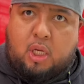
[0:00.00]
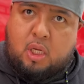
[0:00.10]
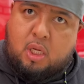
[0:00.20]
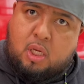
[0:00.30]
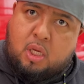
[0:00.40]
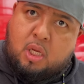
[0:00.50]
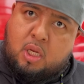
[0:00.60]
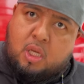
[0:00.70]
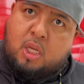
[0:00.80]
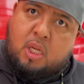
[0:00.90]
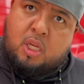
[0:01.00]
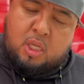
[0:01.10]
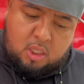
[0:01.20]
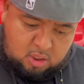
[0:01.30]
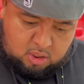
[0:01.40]
No, these was his
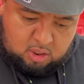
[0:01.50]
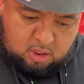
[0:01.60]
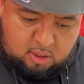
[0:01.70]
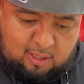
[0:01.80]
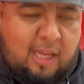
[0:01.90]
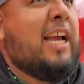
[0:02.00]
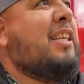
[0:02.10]
sons. He gave me these.